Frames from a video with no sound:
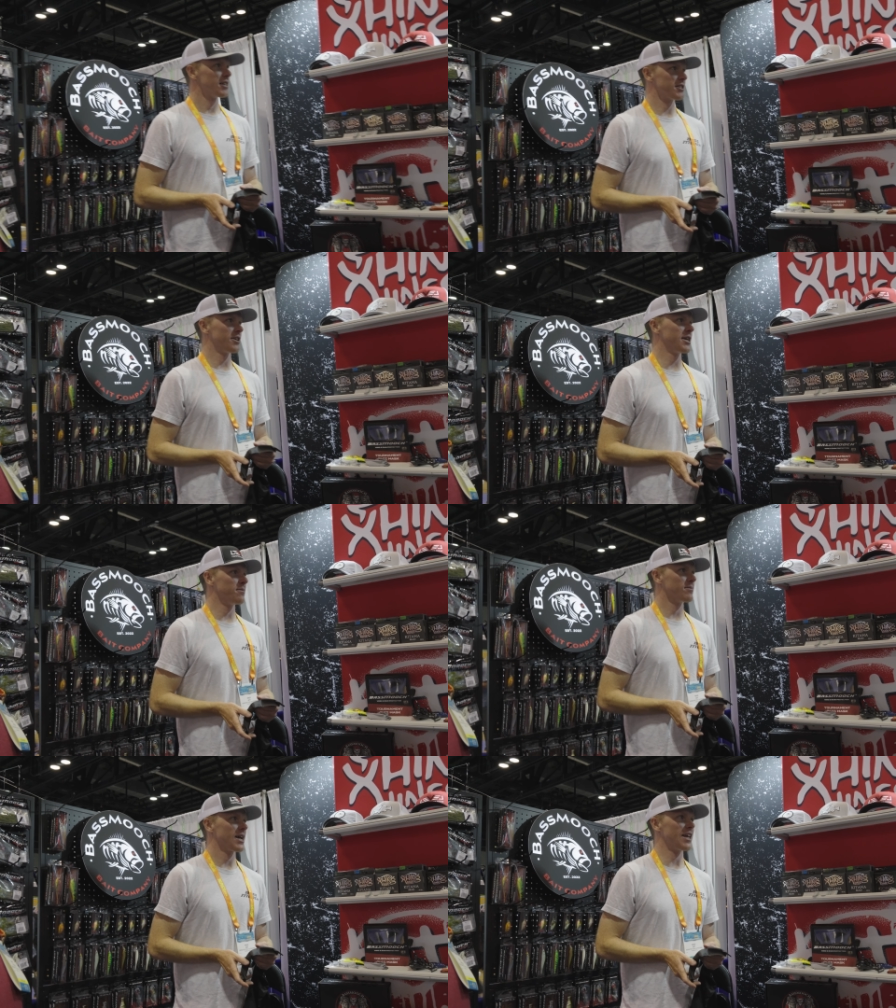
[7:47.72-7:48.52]
So he,
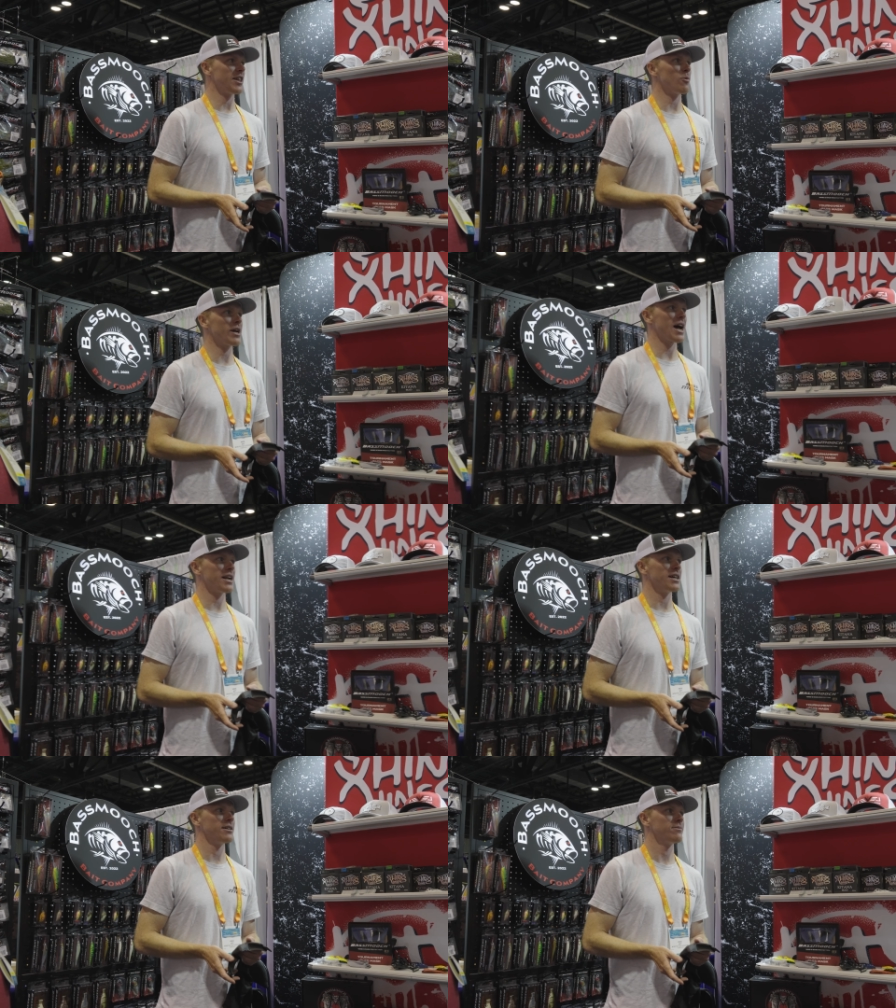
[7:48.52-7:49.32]
and then we
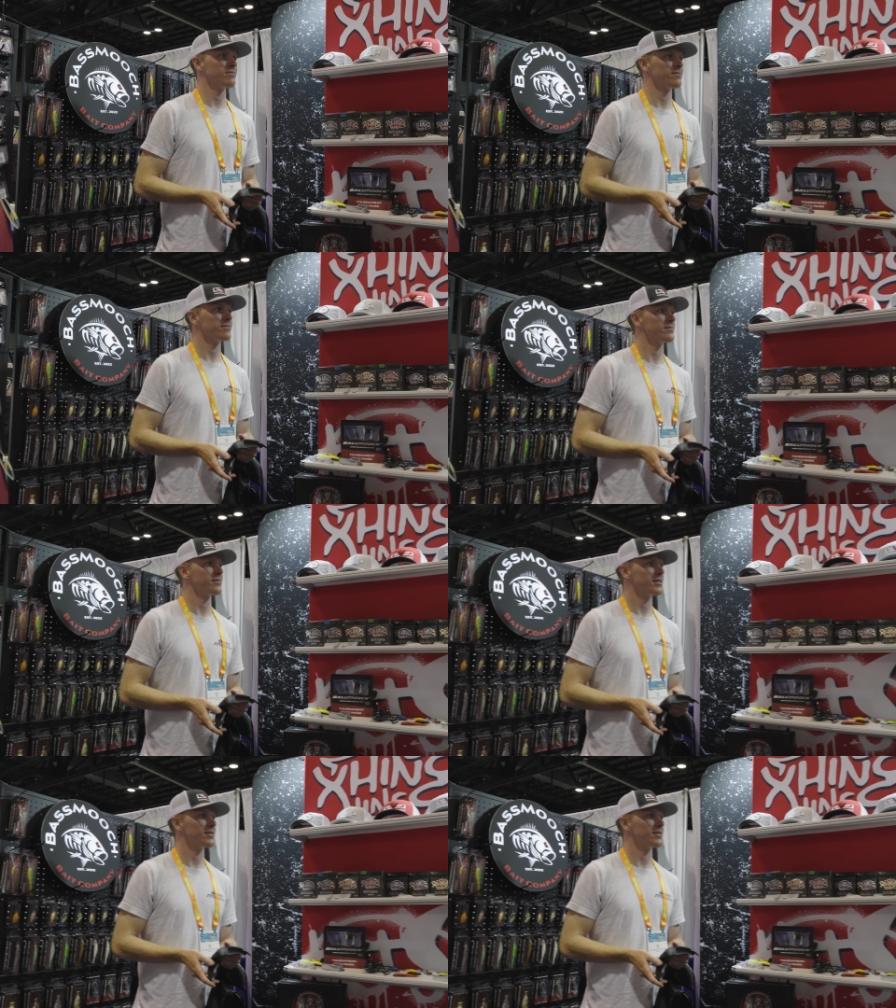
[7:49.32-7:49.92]
got a. My gosh,